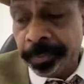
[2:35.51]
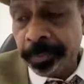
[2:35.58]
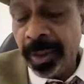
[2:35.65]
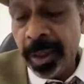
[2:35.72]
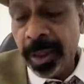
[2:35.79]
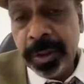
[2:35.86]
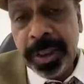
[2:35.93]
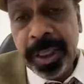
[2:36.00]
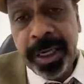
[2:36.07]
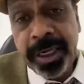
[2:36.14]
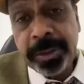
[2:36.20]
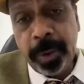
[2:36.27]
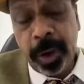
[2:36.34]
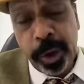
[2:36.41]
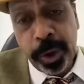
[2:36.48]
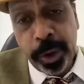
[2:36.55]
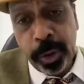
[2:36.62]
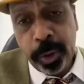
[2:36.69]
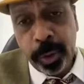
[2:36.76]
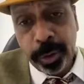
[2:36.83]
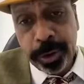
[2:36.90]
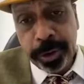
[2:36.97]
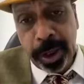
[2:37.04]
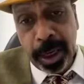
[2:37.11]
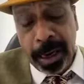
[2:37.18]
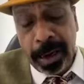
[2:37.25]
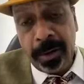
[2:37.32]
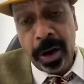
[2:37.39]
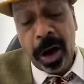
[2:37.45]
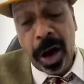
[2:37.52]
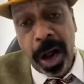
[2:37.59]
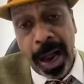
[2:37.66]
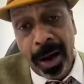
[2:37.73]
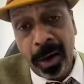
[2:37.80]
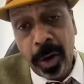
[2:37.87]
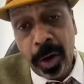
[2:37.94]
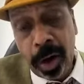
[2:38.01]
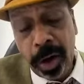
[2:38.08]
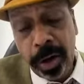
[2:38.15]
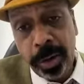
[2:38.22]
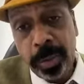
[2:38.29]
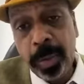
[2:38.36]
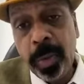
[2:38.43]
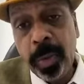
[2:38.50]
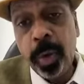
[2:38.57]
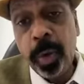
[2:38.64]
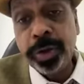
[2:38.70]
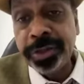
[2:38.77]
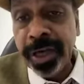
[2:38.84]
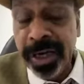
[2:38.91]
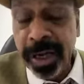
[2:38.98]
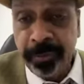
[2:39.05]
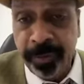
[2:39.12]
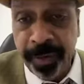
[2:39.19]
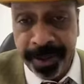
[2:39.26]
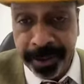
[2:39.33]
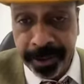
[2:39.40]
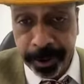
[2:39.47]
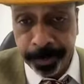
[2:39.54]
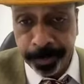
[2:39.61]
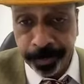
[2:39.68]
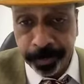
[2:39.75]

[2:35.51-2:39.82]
Now, these molecules are, have got more side effects